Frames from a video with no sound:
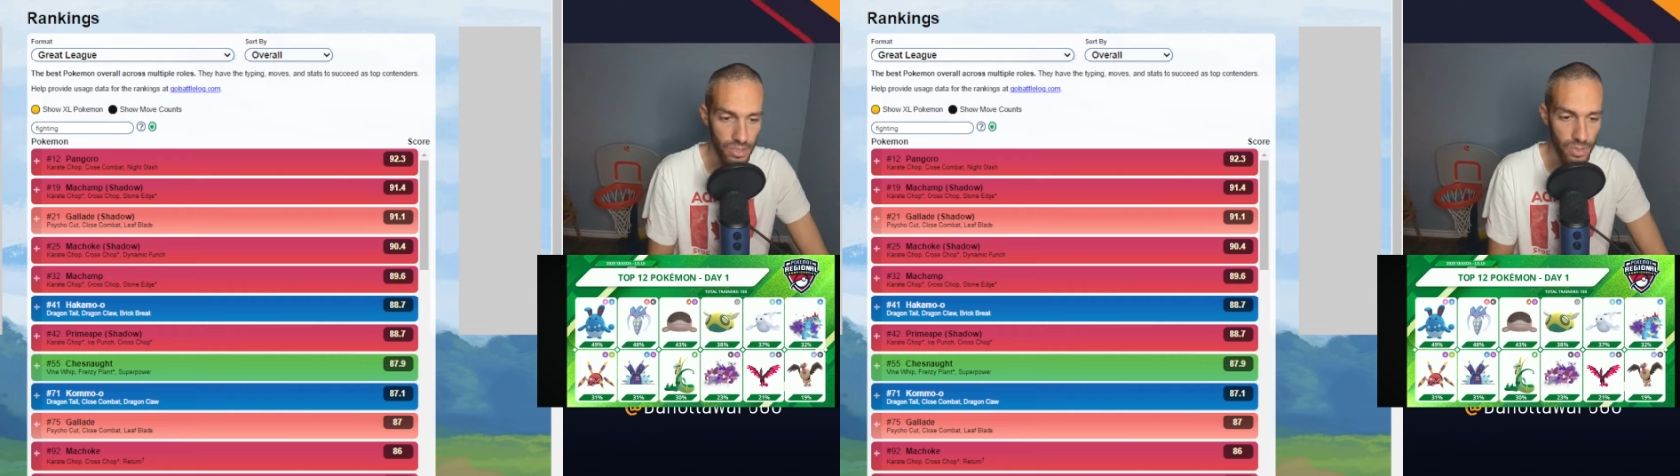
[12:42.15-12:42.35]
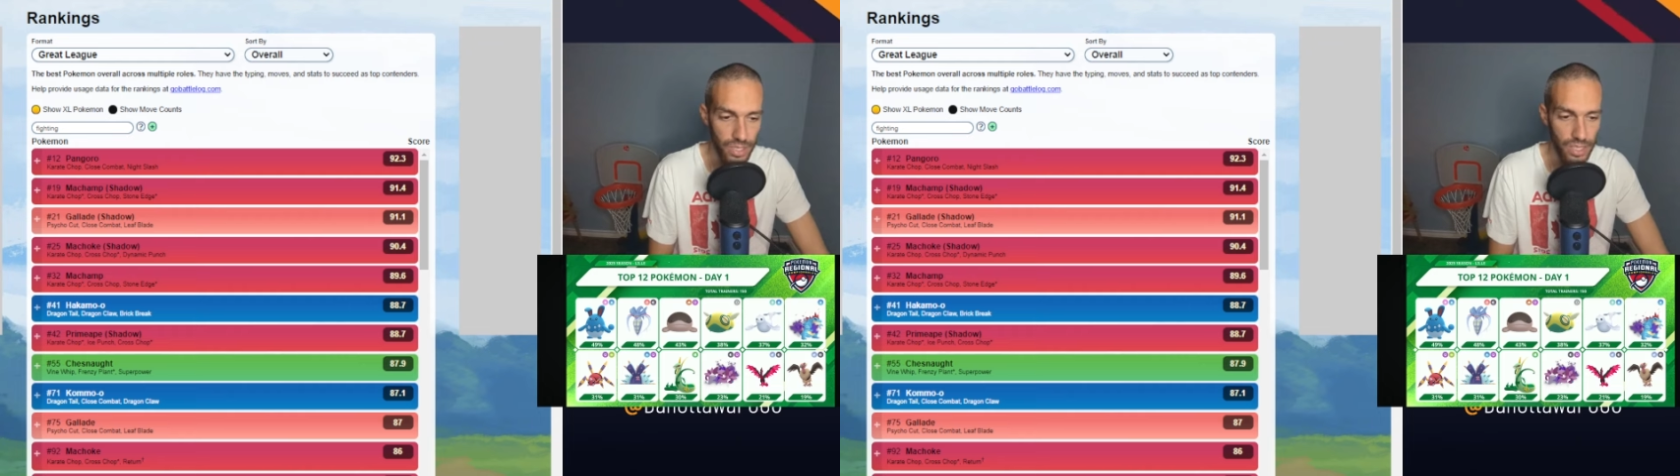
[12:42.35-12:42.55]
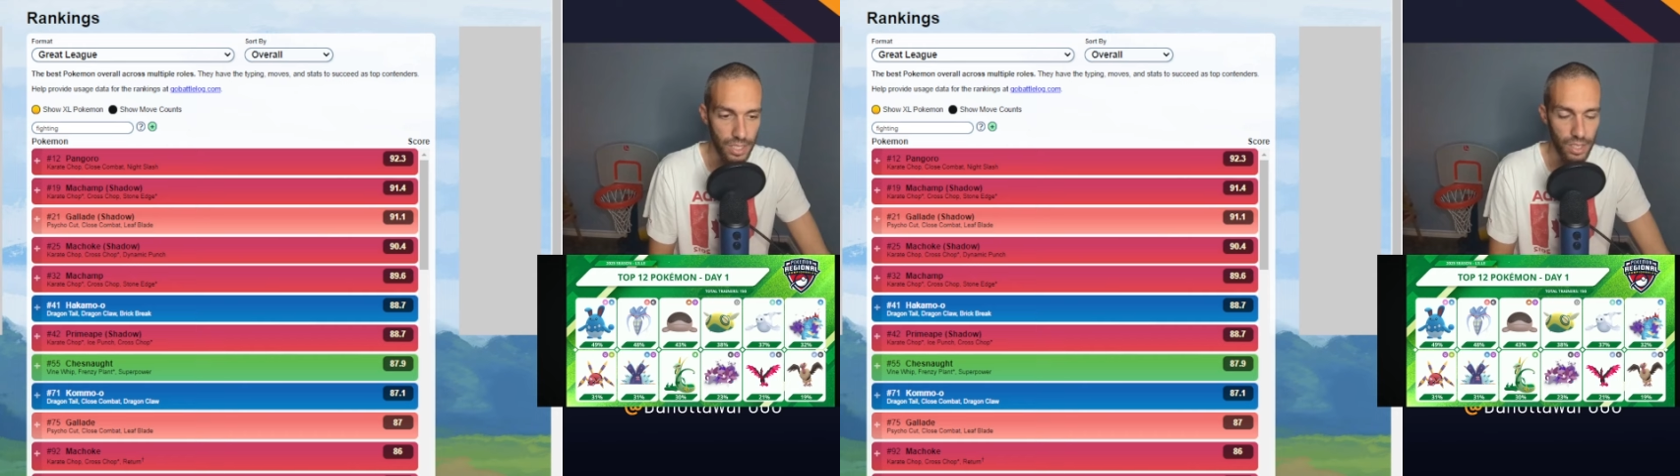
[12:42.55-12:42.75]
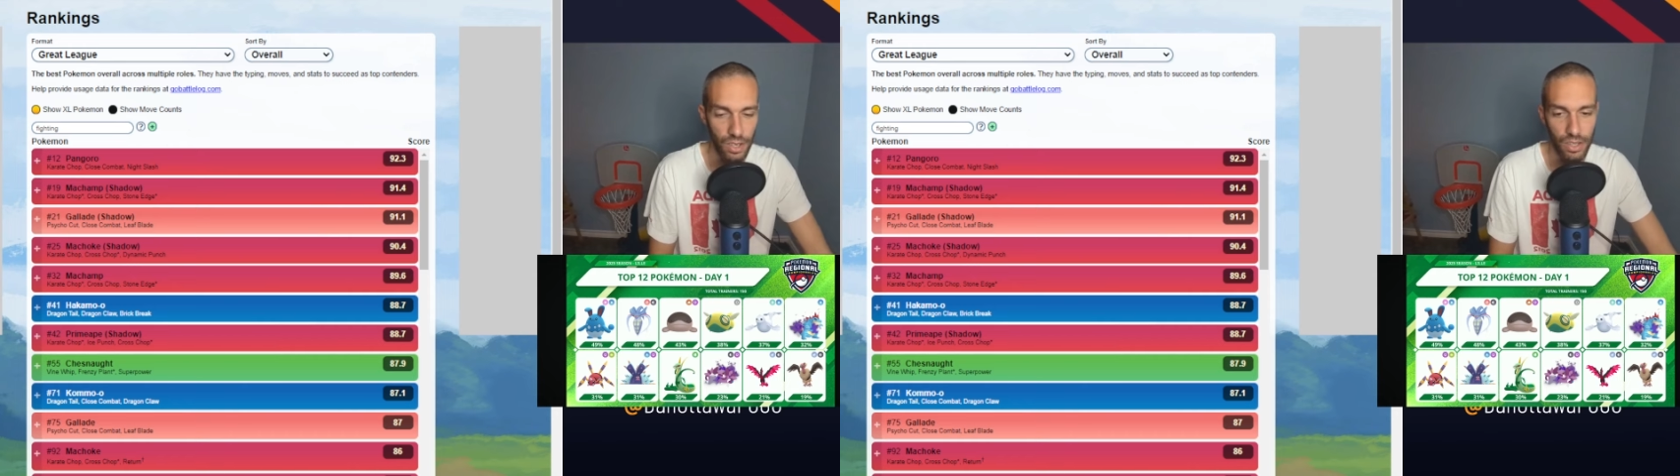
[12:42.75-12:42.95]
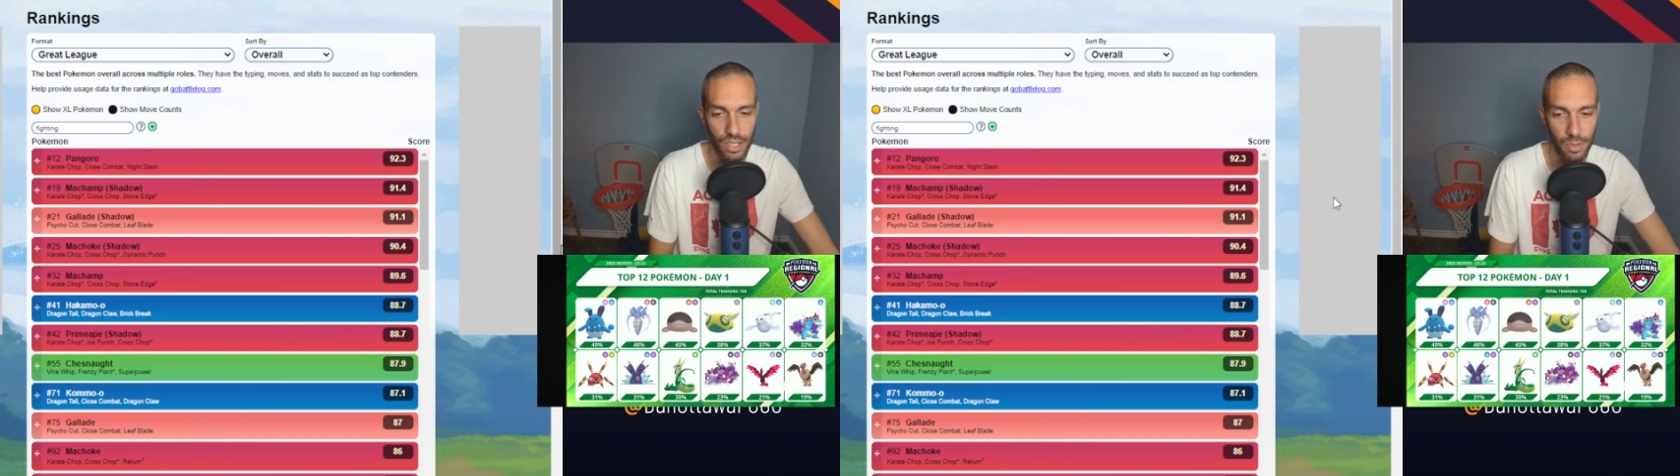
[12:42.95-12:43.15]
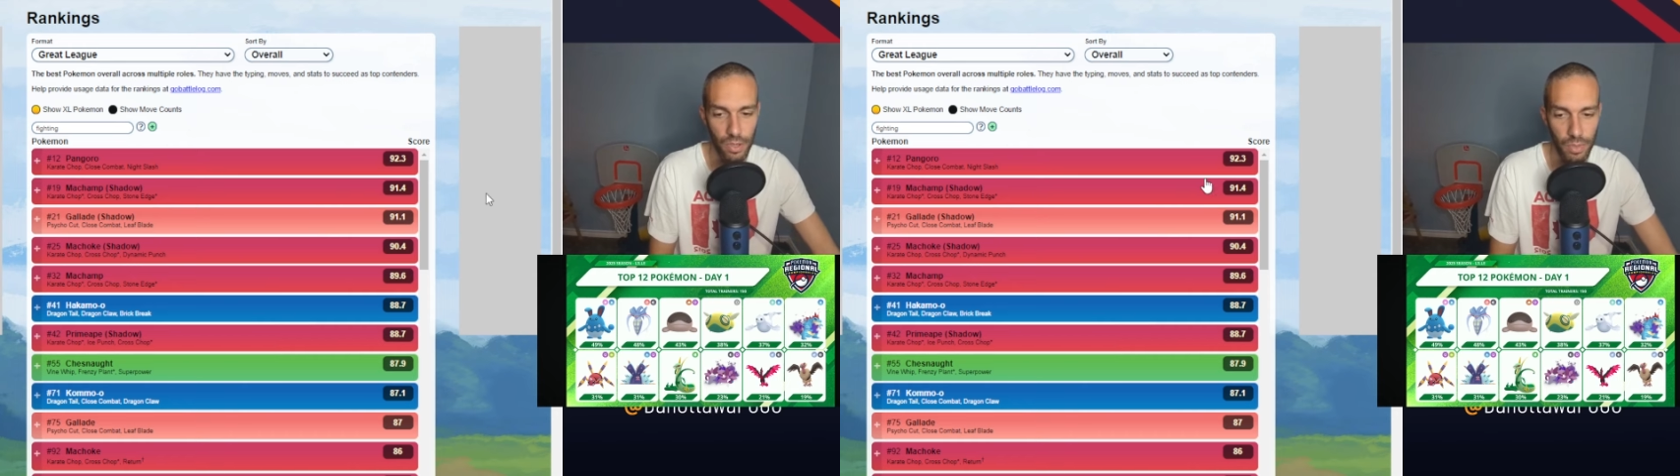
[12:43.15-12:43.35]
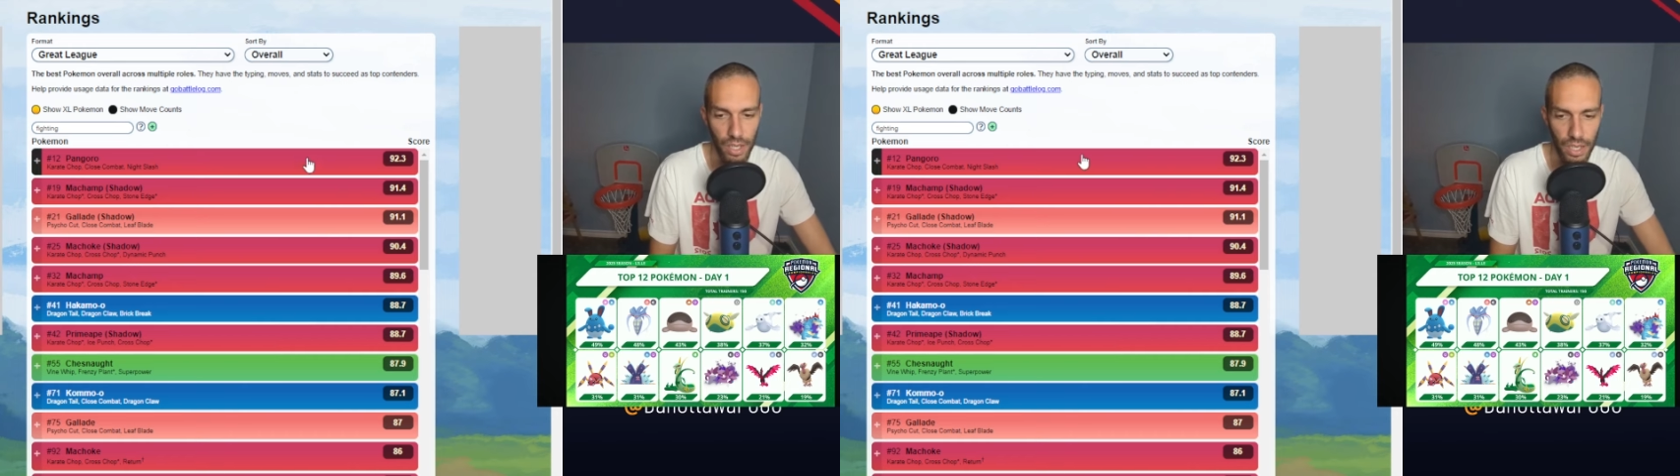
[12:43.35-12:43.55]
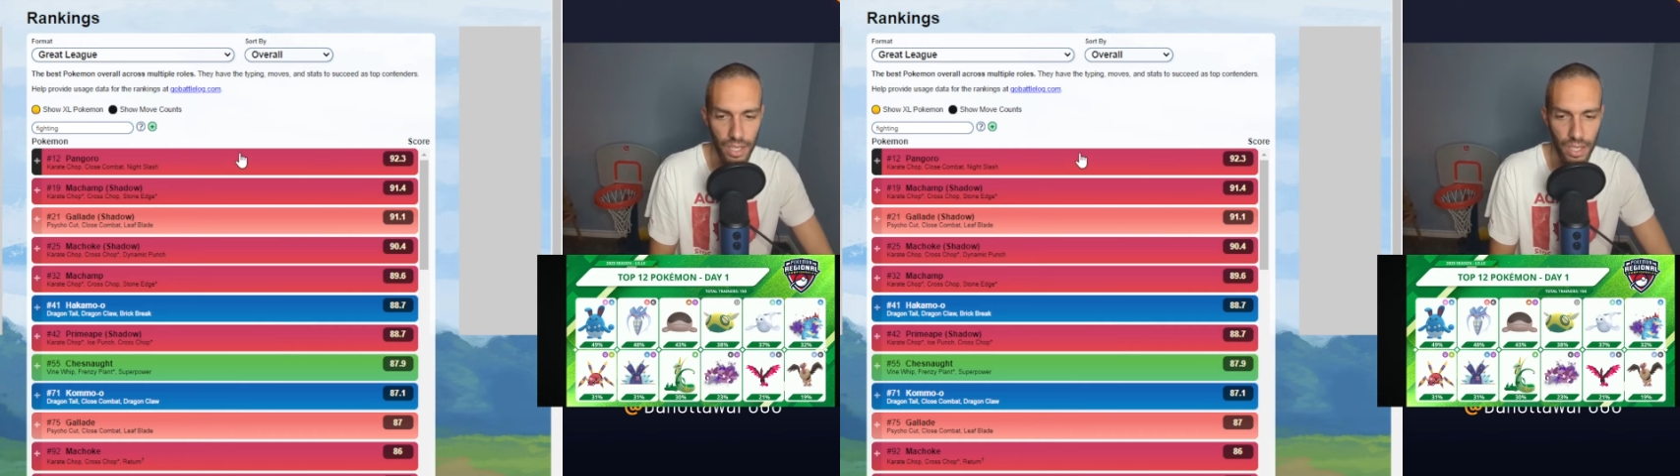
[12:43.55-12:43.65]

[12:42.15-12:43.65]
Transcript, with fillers: resisted on all these Pokemon.